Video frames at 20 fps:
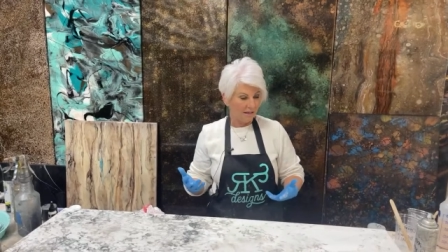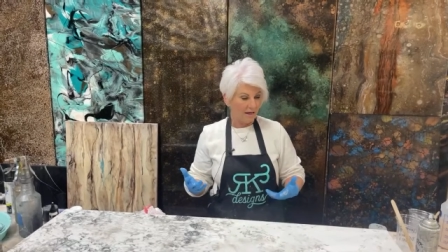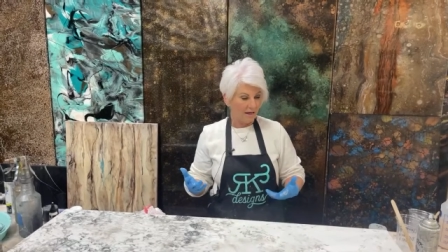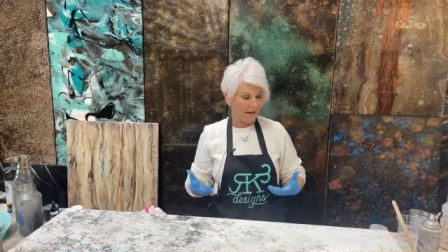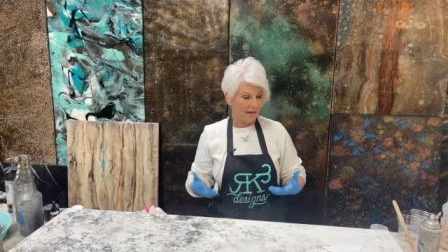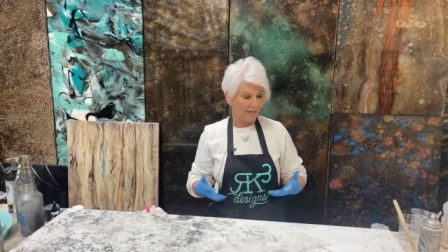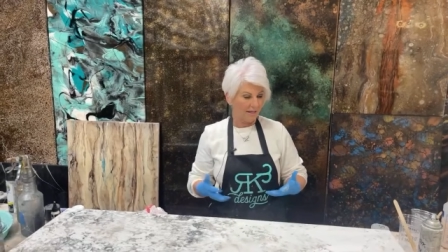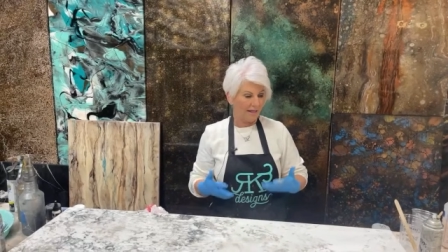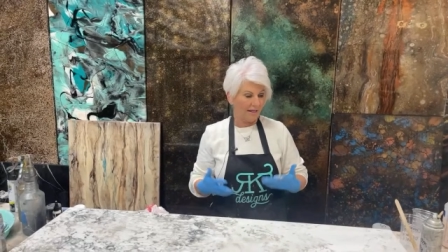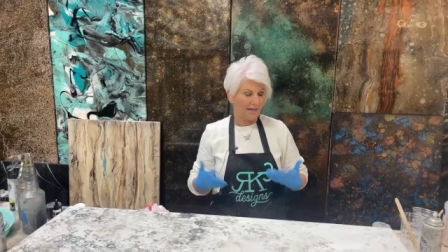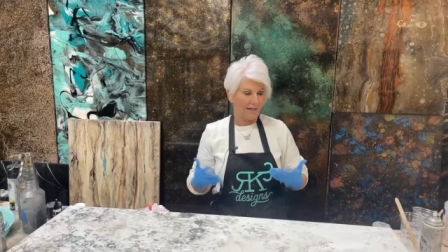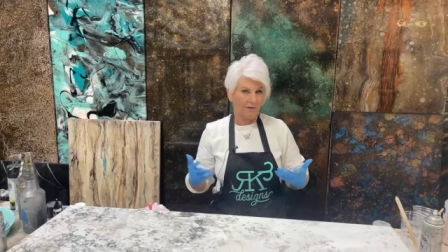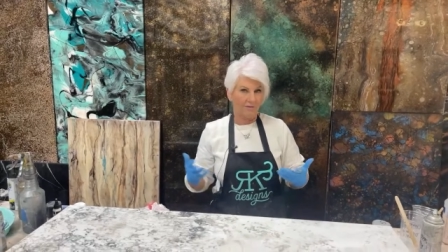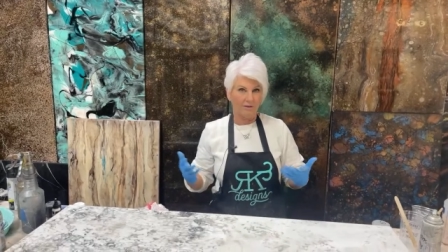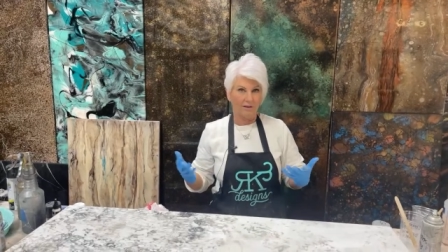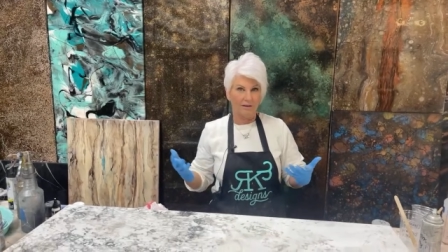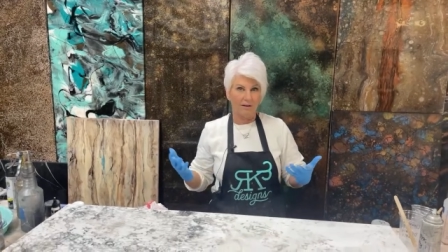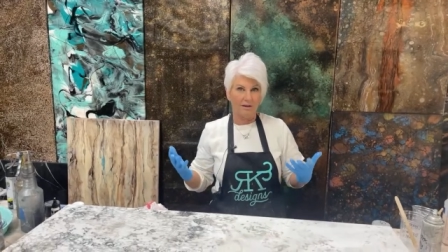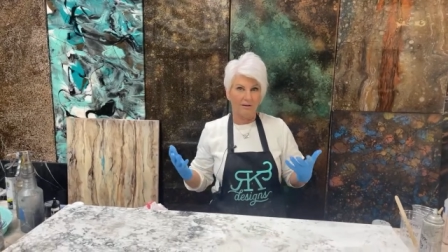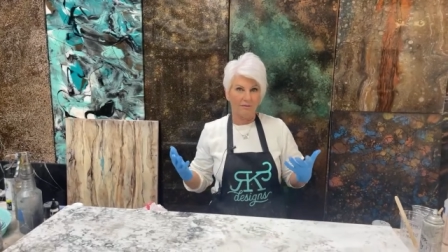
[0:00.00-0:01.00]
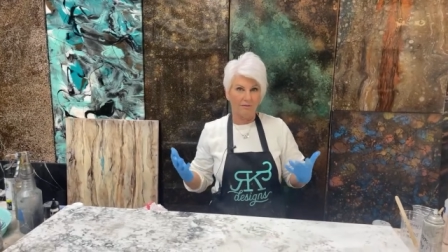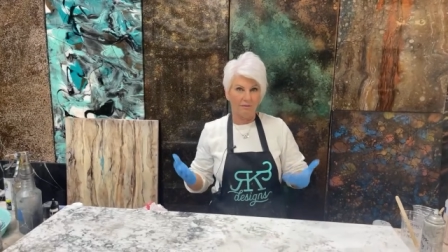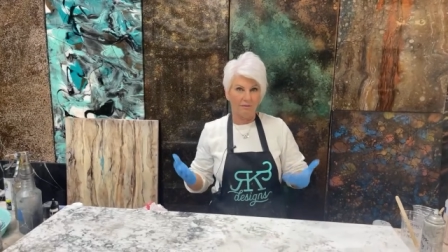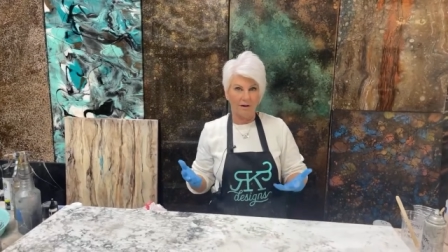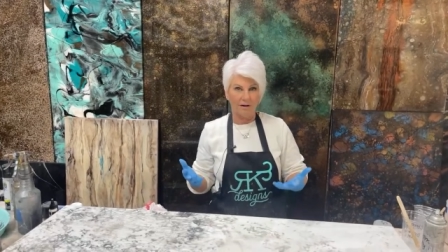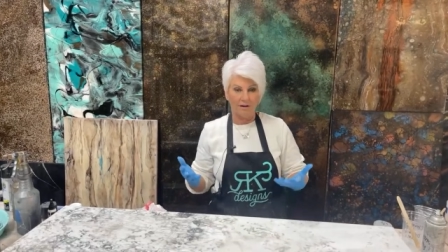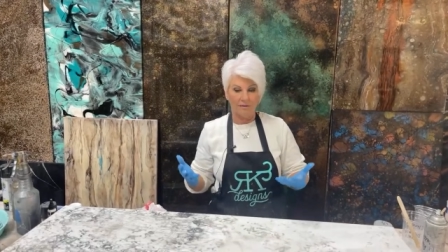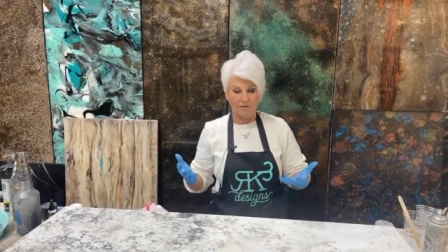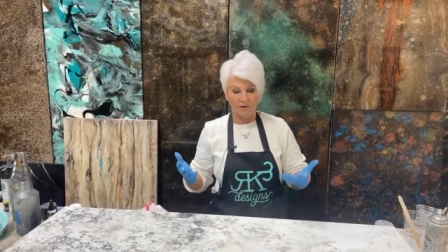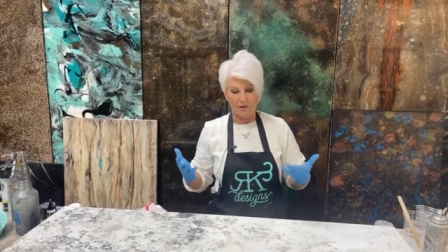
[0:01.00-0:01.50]
I like everything
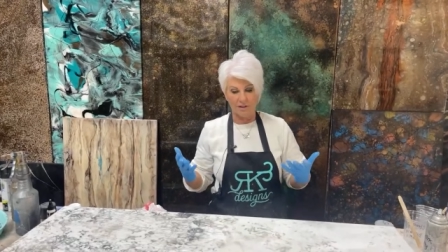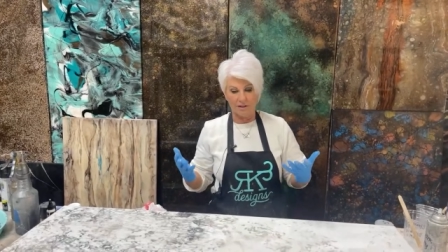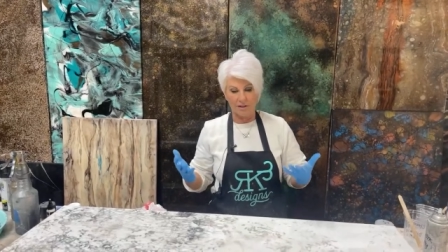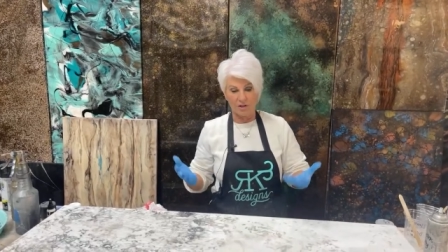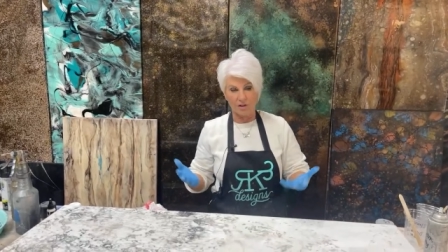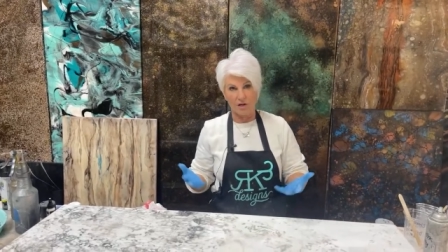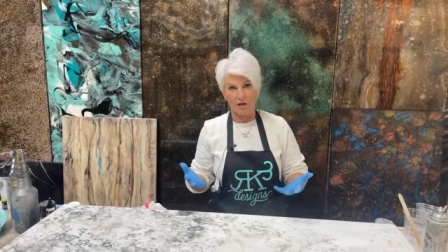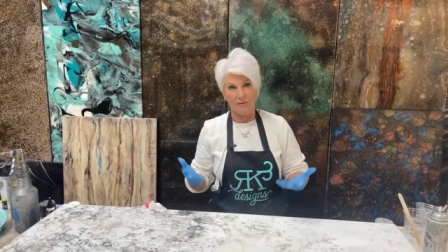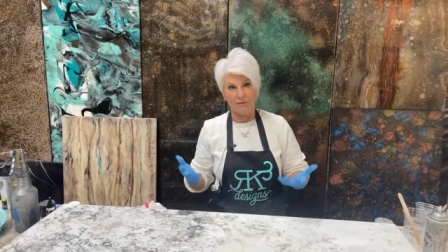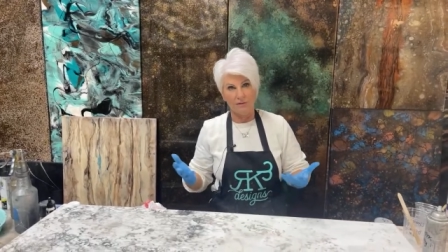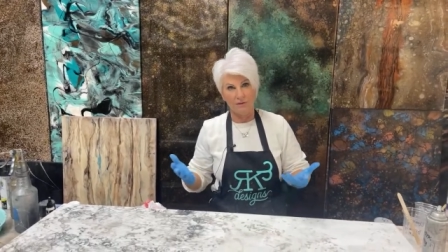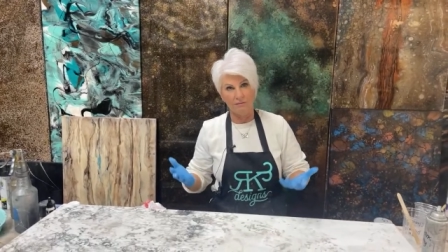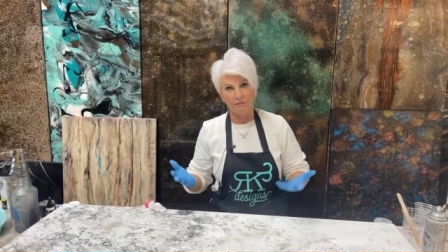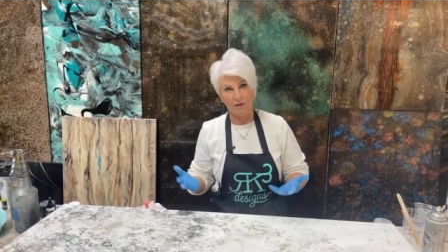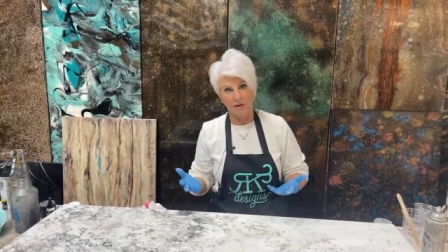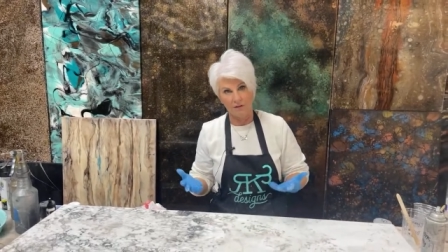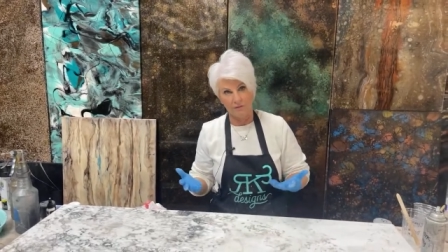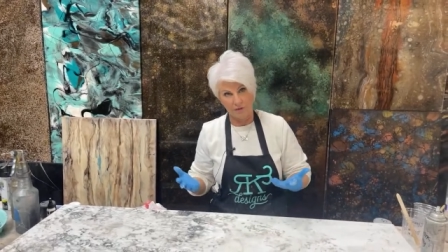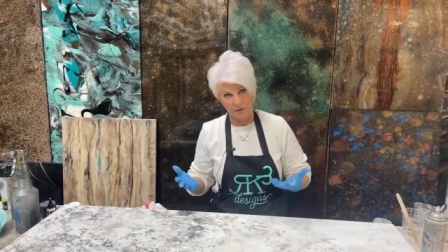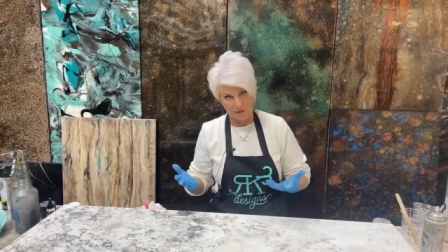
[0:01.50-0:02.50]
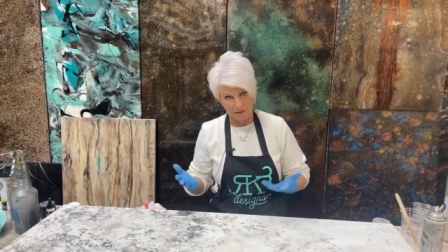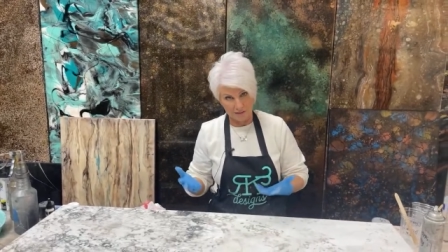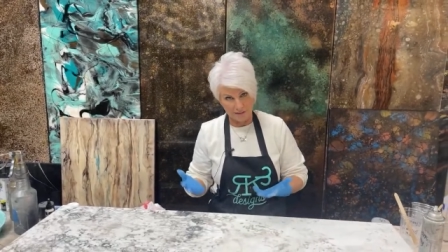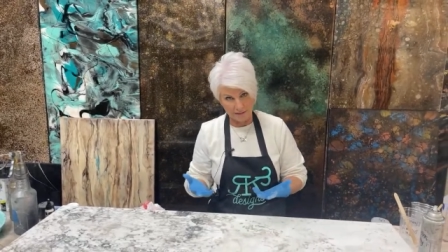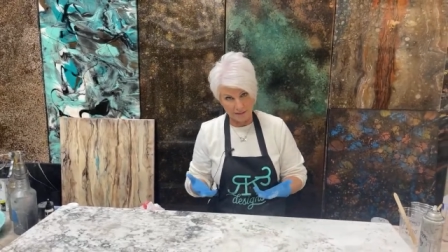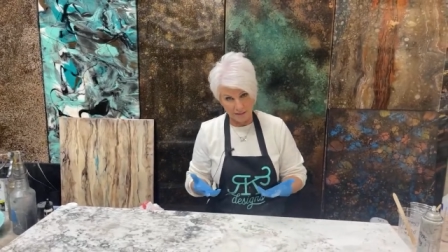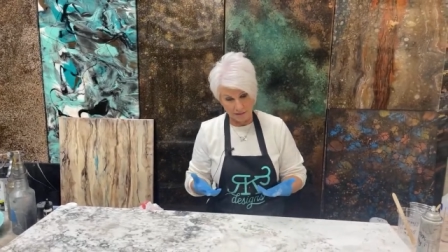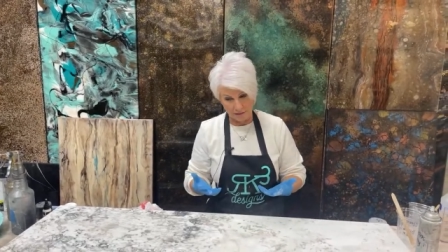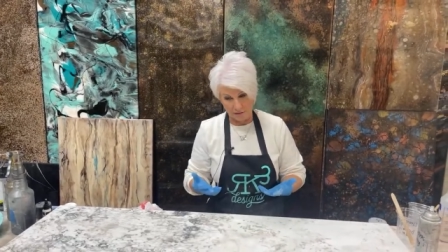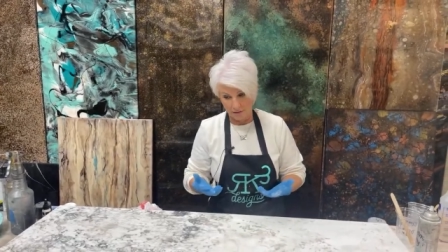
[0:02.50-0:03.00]
very, very soft and very, very
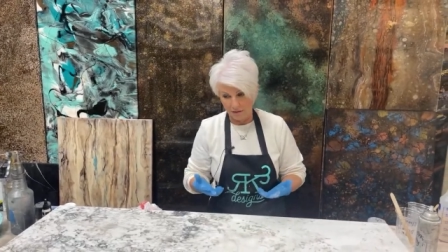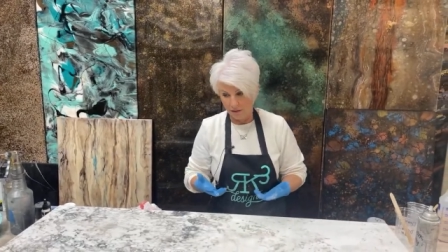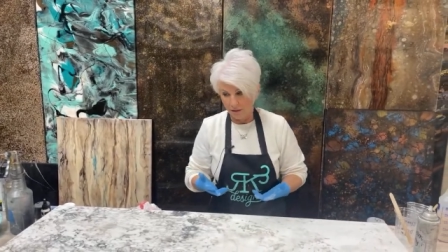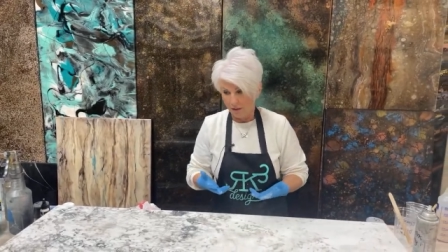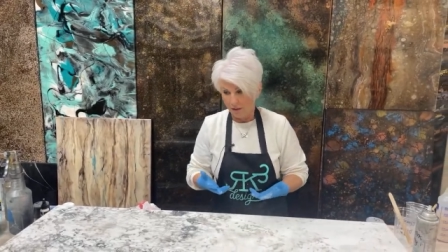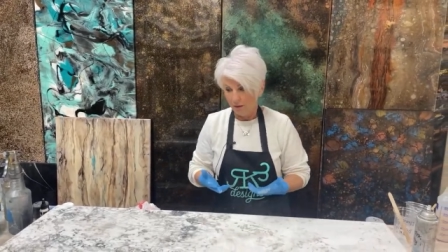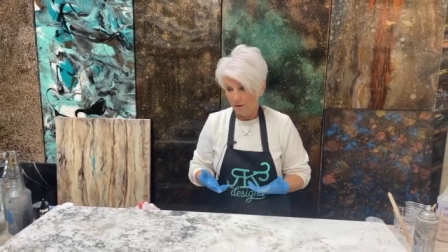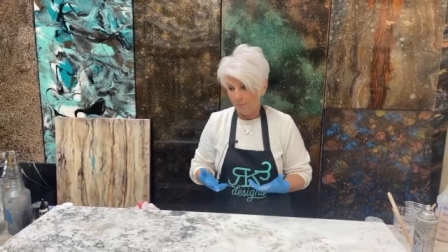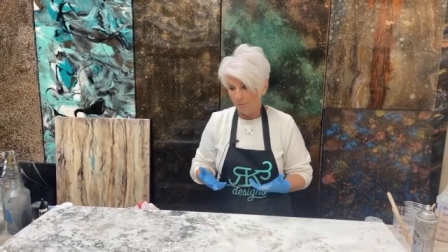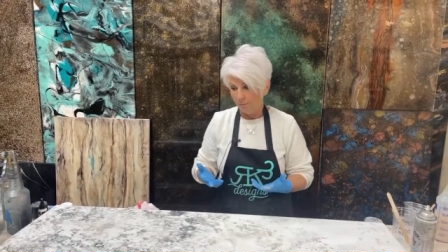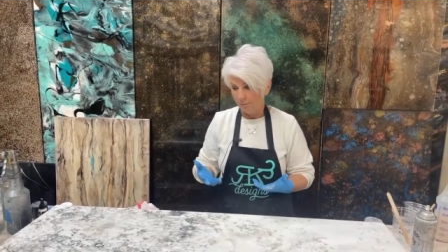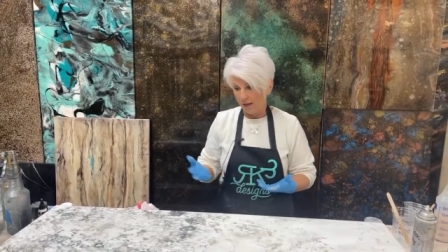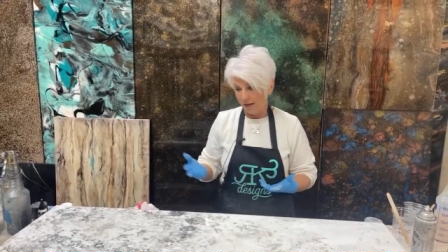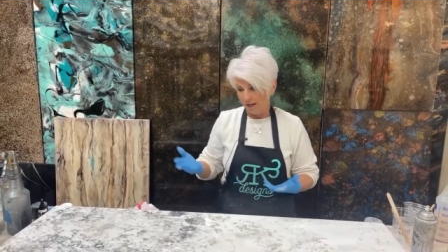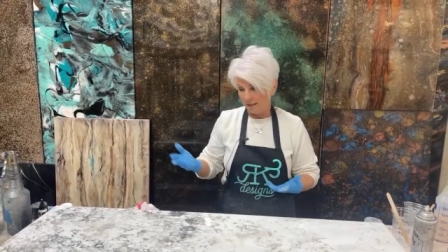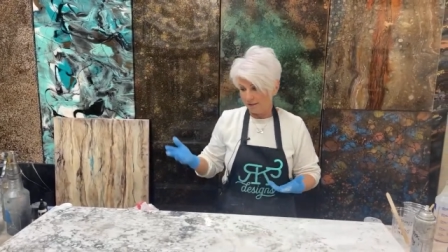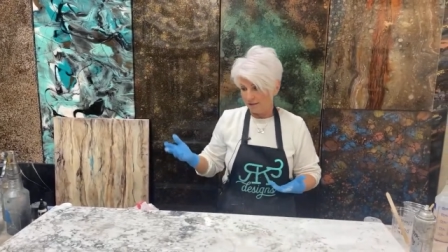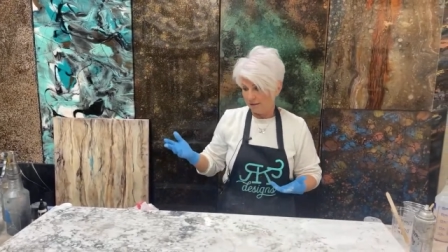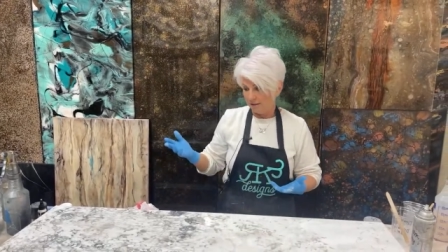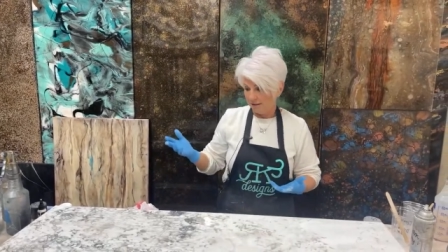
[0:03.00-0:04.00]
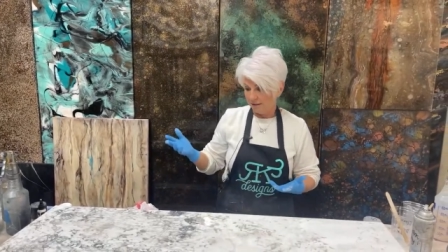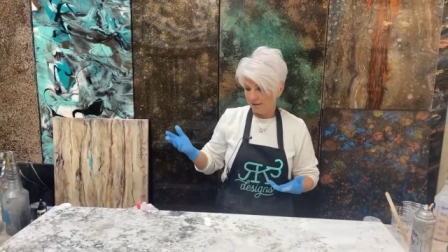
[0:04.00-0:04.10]
subtle. But